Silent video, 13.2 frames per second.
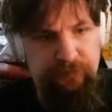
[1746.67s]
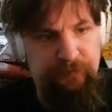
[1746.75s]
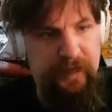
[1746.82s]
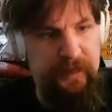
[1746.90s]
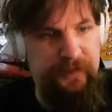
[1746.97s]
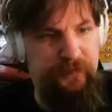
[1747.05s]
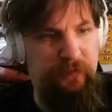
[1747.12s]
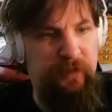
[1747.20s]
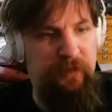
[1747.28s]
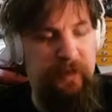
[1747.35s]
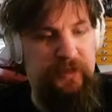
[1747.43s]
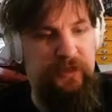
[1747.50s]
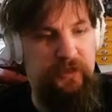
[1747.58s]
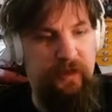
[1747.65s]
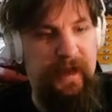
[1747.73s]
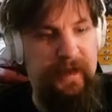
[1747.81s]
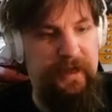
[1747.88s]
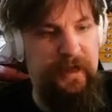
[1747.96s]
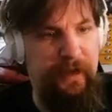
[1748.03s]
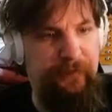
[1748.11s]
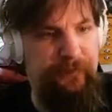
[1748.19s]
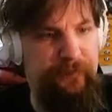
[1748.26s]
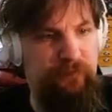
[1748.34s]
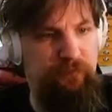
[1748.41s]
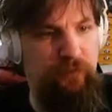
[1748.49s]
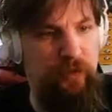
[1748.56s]
But I just want to make sure I had
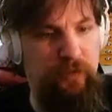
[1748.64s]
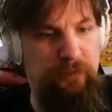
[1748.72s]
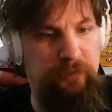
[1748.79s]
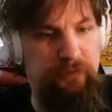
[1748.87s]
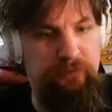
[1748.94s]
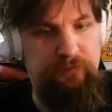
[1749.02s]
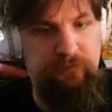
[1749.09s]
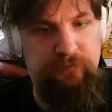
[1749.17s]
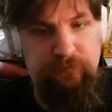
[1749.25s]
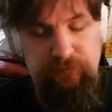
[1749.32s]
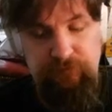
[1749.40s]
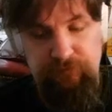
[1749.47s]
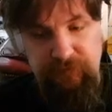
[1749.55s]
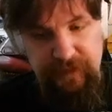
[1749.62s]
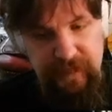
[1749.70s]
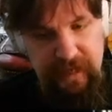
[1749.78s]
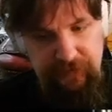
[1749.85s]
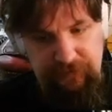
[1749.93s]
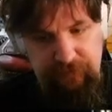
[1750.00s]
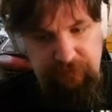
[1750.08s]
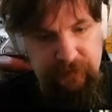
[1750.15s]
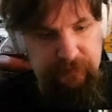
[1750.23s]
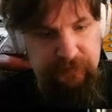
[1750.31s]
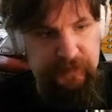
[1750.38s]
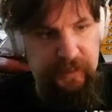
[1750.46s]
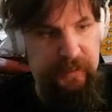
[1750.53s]
enough room. But yes, we
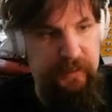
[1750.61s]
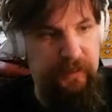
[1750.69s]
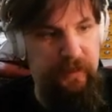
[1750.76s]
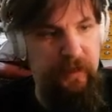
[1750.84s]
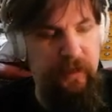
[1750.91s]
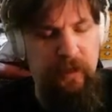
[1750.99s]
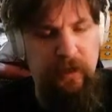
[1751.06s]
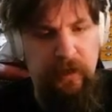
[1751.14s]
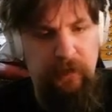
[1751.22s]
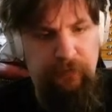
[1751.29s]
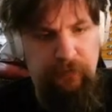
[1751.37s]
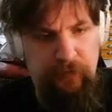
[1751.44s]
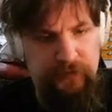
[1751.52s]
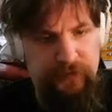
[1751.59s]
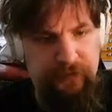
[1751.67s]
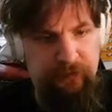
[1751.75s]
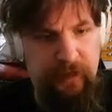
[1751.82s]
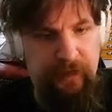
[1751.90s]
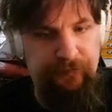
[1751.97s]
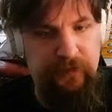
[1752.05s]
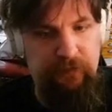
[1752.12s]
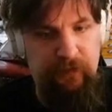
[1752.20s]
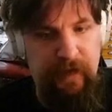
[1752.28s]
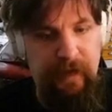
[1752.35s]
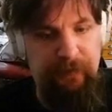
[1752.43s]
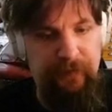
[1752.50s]
will take it. Unfortunately, we'll have to
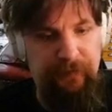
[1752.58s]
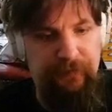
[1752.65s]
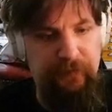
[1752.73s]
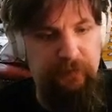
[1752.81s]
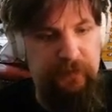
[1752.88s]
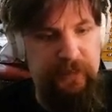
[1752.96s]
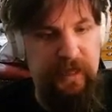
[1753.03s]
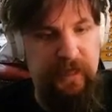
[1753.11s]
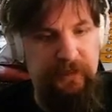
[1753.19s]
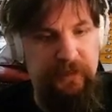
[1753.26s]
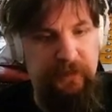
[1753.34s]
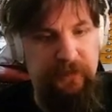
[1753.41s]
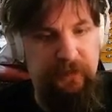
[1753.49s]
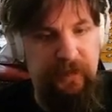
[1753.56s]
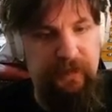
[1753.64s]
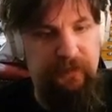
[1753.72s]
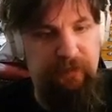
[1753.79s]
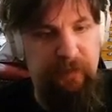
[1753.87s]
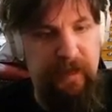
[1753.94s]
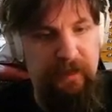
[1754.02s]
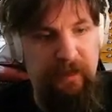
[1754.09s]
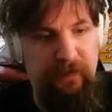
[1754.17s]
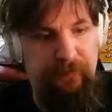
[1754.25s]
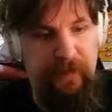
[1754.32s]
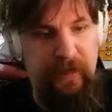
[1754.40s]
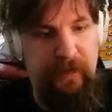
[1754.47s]
grab the fuel canteen to light his body
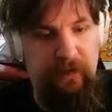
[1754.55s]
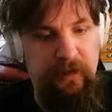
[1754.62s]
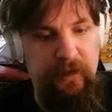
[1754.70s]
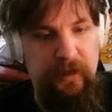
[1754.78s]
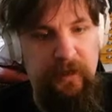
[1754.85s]
on fire.